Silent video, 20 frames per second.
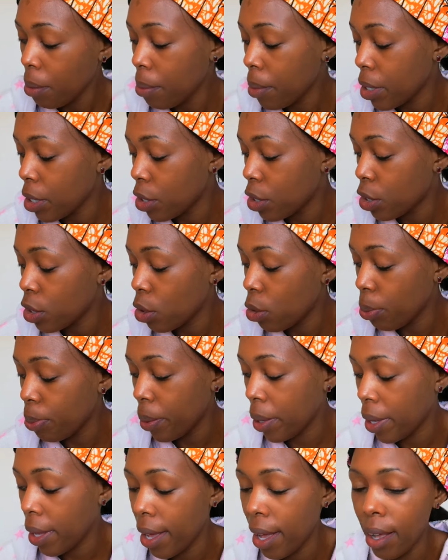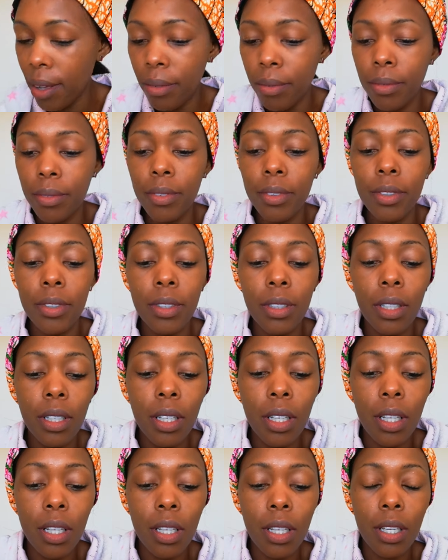my soap here
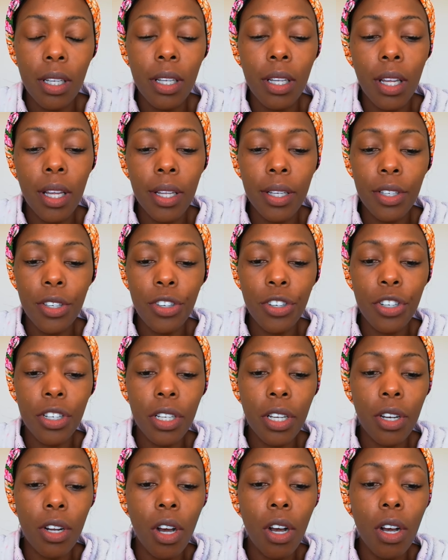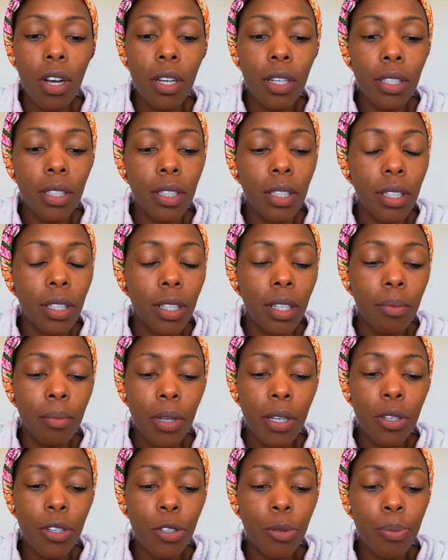and turn it on.
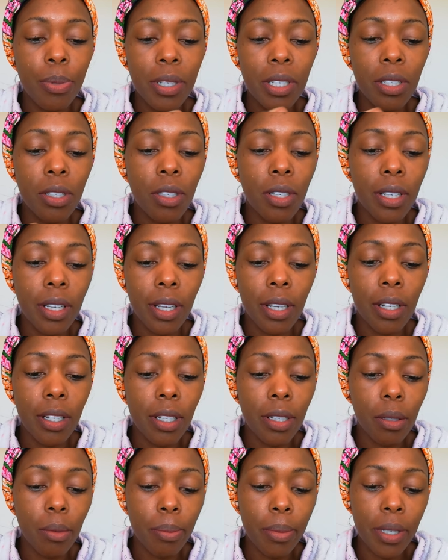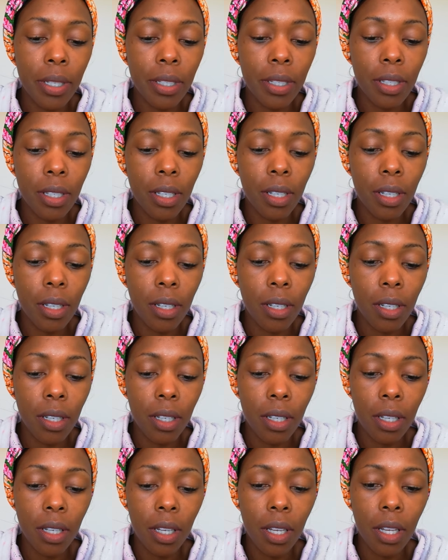We just spread it on here a little bit.
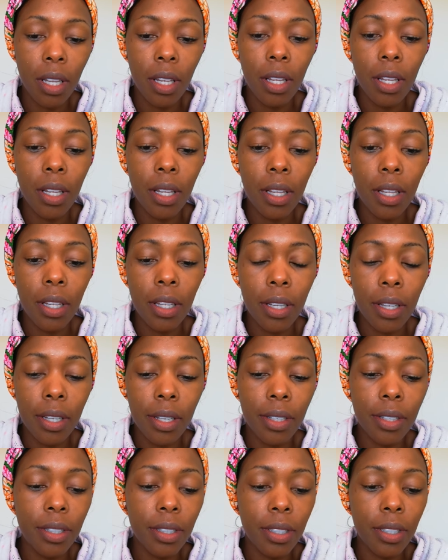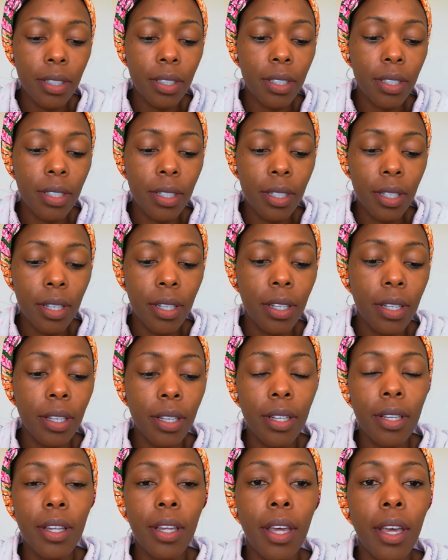And just,
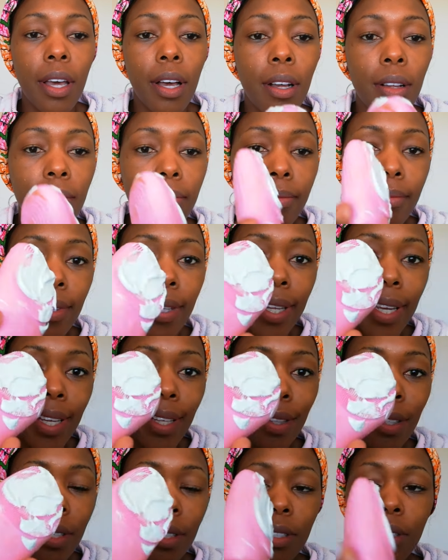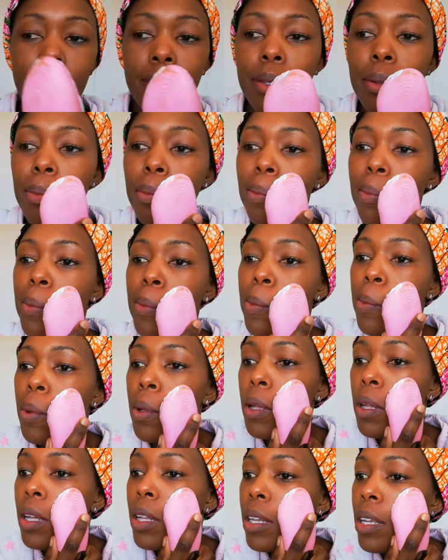yeah, like this.
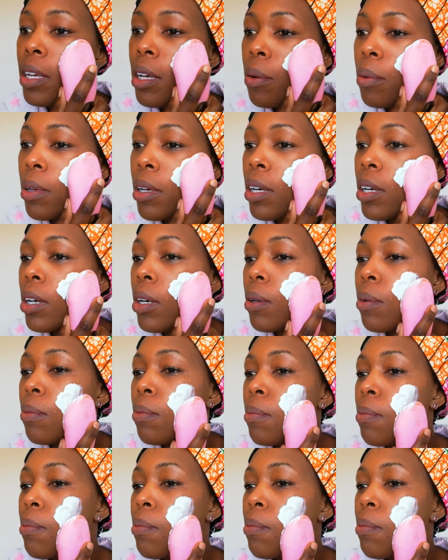And here we go.